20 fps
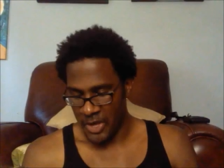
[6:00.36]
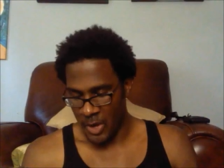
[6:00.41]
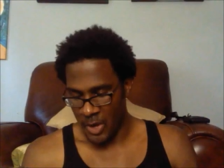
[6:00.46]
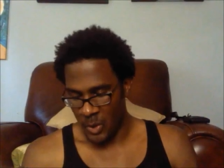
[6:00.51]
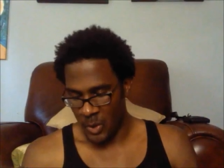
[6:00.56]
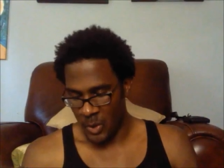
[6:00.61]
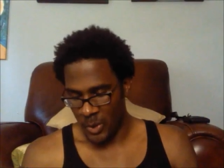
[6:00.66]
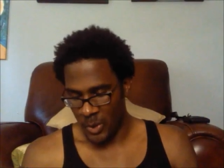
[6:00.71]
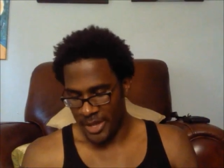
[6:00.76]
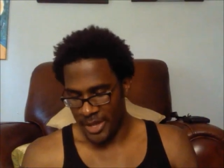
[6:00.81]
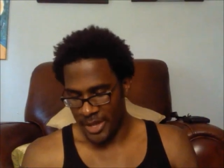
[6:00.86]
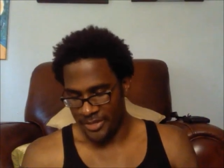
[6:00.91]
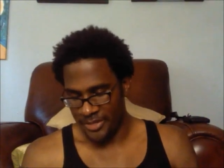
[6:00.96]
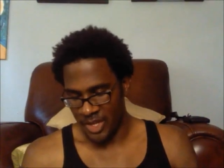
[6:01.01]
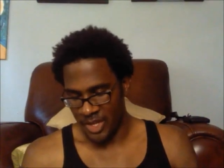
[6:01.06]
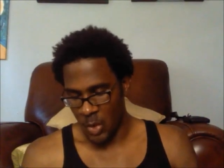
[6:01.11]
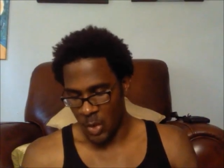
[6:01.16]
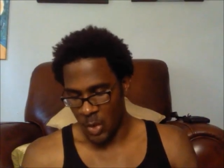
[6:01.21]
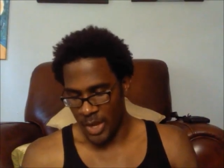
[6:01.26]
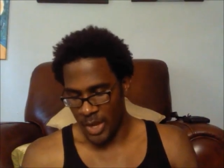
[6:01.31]
go, in
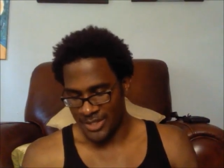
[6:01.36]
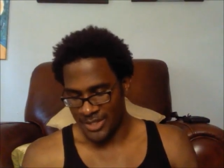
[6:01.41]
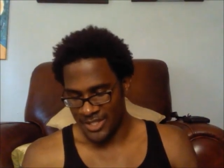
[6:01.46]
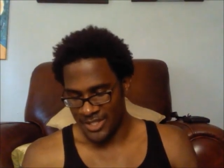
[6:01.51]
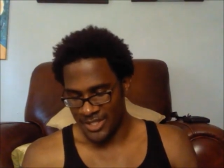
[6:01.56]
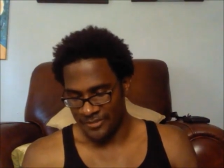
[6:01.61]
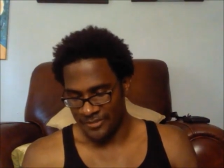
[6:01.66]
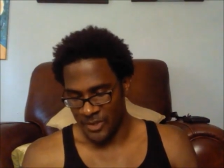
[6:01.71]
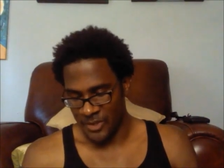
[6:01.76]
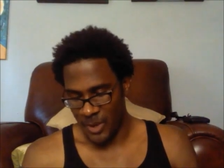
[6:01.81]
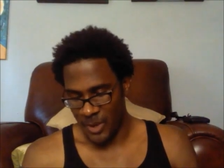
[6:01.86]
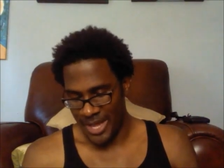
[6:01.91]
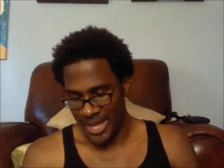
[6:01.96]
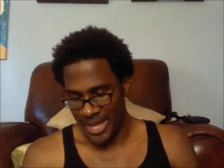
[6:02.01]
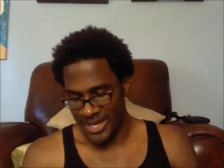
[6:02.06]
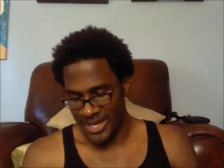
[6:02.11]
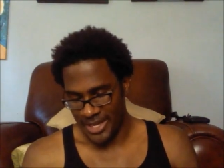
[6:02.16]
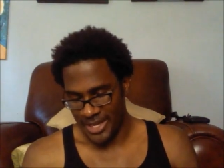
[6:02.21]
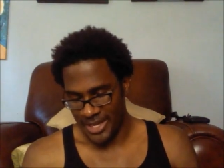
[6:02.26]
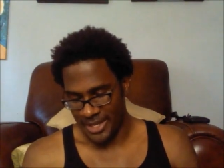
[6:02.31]
the quest of new
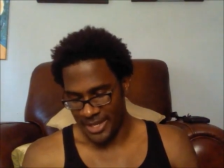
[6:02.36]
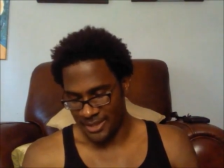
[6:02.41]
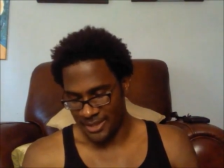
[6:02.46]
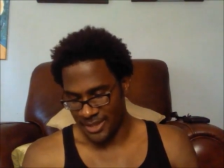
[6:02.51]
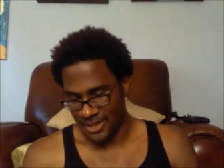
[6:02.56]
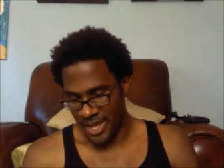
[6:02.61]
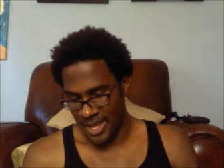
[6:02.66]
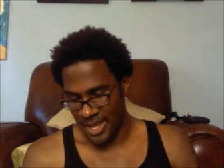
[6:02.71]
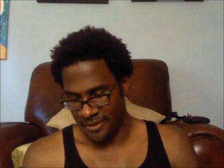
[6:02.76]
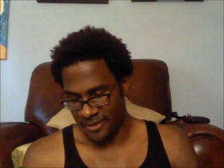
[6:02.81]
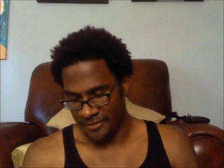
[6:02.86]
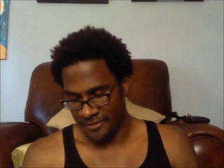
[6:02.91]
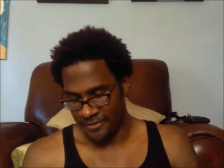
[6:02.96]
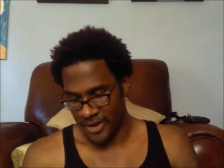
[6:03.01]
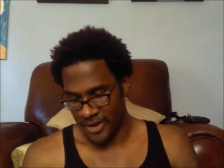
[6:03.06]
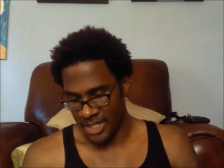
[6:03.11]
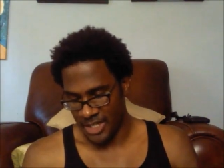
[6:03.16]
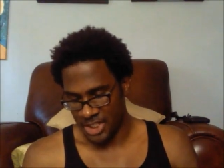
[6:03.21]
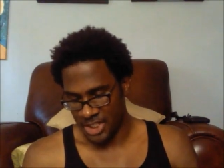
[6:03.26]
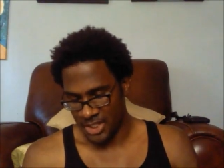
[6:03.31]
ideas and
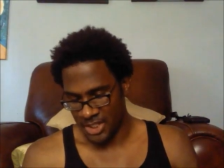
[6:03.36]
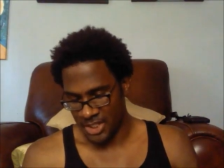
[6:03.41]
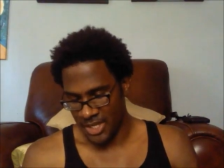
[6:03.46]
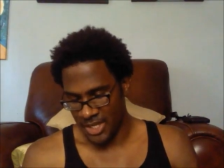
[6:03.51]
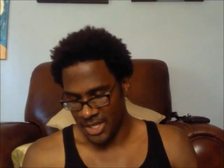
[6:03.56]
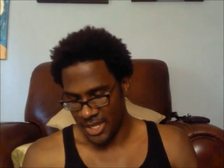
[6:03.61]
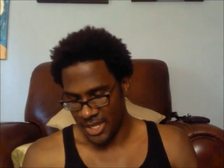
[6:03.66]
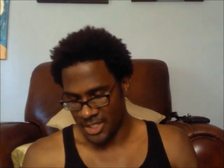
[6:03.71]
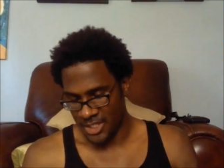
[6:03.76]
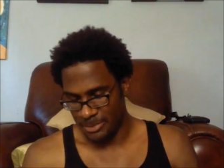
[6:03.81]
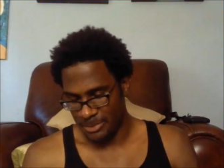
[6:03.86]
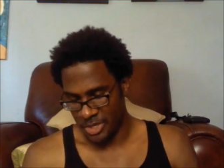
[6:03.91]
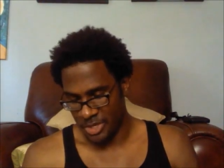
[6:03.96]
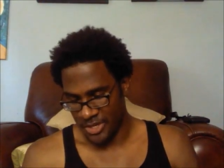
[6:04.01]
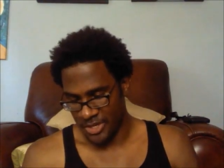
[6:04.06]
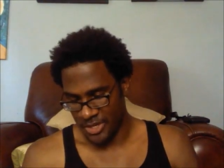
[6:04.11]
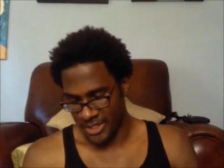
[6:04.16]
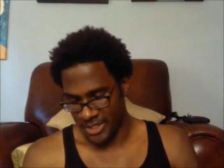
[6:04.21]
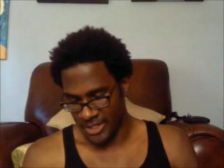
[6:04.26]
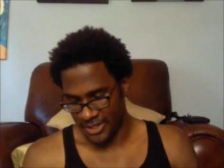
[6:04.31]
fresh
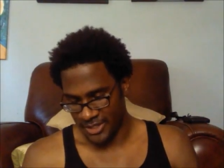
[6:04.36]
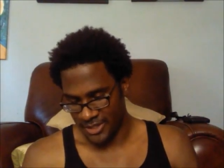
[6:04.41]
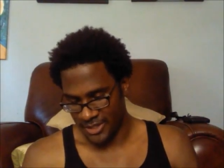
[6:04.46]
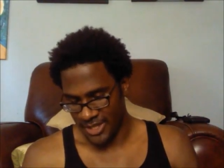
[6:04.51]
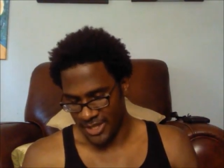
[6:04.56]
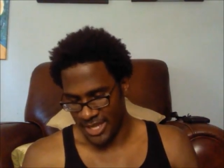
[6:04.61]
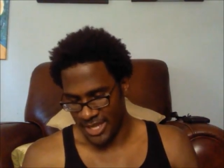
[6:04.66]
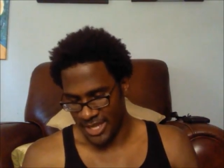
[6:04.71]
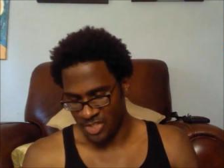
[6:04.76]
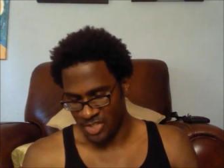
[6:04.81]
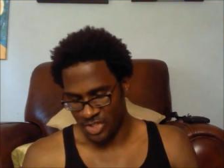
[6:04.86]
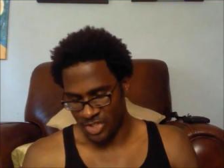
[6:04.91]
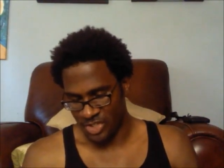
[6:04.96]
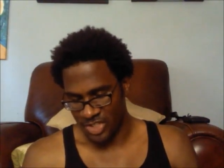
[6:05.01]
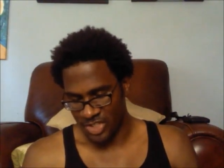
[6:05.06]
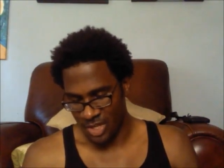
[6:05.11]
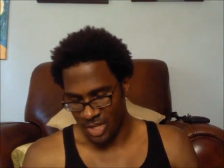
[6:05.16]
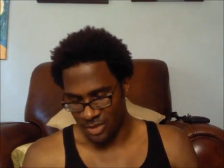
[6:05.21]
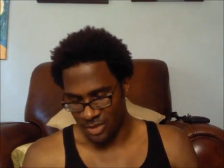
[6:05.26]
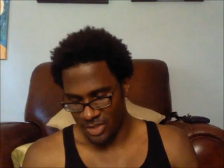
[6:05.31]
experiences. As a
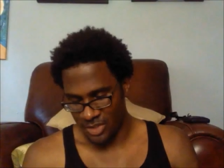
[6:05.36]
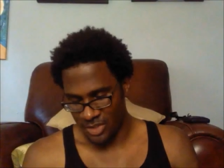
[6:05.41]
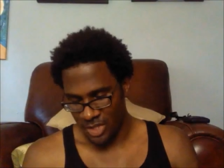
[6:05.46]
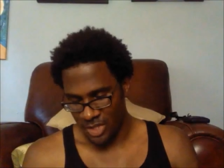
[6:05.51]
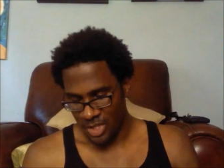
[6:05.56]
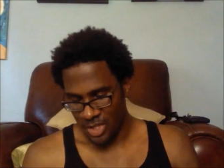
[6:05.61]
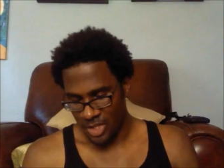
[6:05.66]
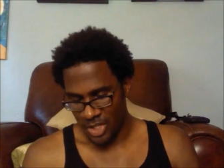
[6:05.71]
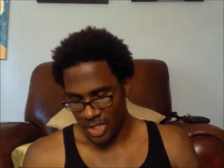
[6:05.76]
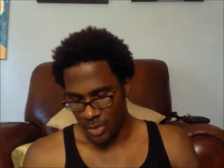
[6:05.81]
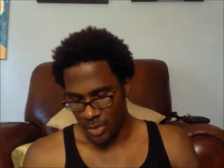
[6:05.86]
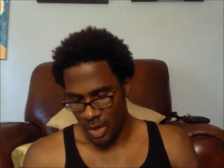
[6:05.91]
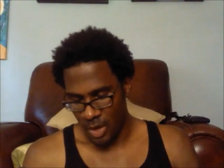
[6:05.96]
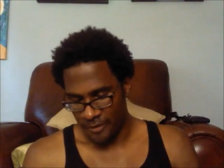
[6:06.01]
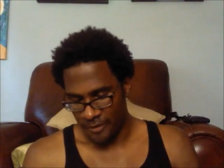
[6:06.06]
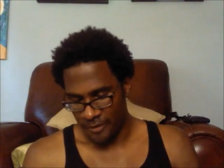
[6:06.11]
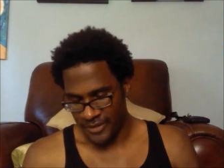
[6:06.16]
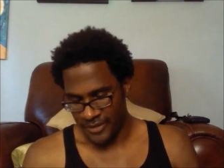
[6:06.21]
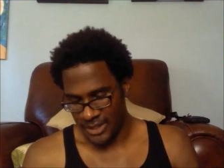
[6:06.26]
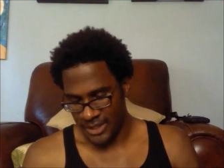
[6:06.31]
result, you
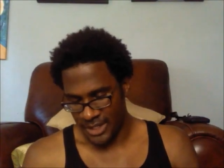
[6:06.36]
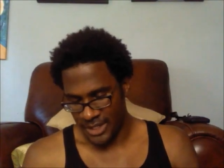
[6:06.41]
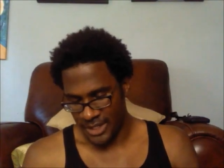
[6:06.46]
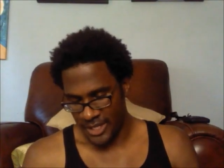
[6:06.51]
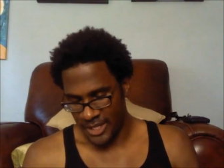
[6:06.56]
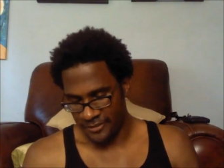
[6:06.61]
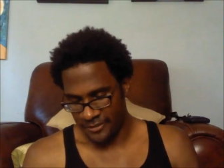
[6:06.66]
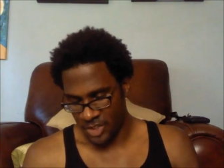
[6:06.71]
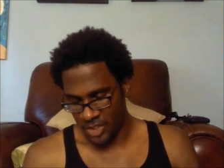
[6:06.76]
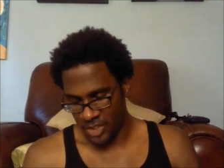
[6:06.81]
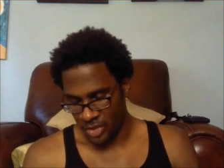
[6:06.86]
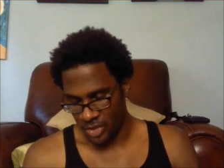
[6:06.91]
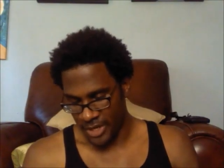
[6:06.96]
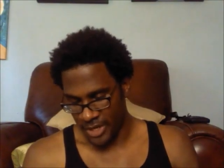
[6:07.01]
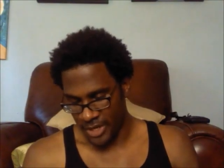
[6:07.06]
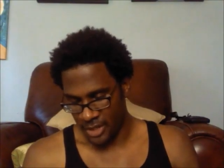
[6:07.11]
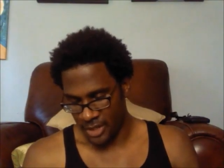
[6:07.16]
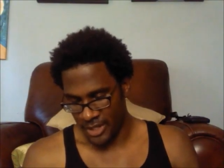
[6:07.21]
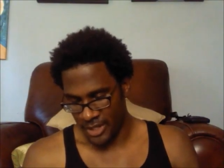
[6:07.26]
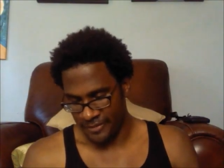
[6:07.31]
often leave a
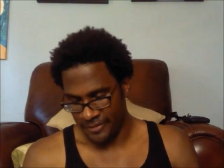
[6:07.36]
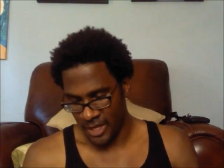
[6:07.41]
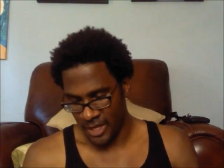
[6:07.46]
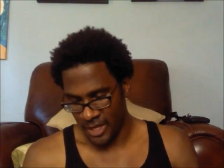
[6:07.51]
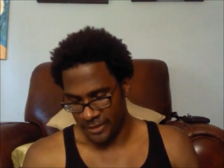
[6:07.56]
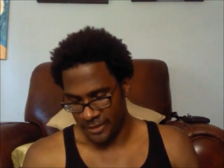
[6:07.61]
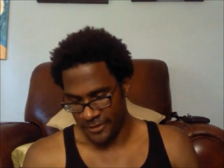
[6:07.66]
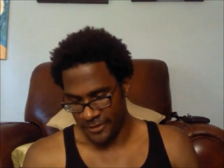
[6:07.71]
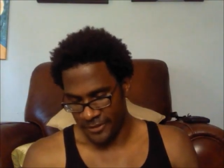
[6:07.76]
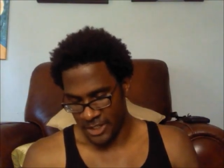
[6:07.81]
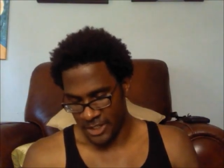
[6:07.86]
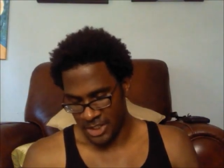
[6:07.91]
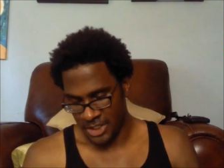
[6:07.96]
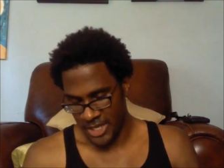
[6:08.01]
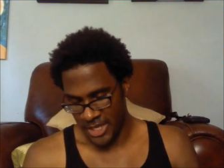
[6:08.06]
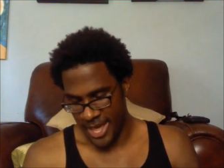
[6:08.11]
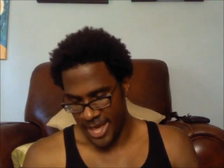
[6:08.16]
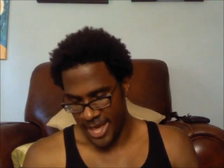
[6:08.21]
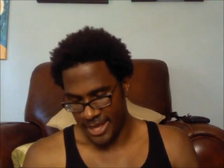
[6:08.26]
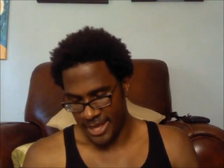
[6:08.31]
trail of
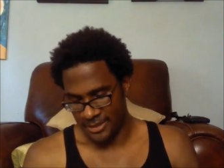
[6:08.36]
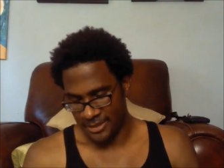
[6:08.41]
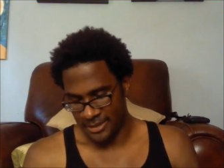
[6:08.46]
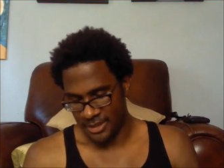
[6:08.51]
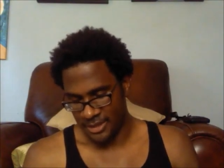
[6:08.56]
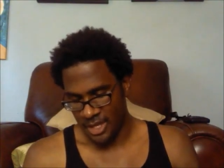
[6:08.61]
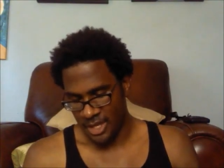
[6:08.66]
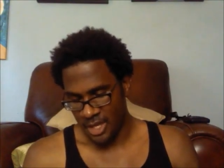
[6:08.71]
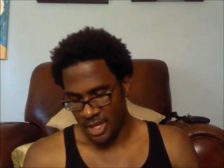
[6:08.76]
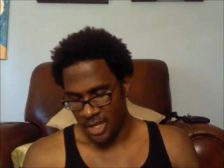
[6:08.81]
unfinished tasks.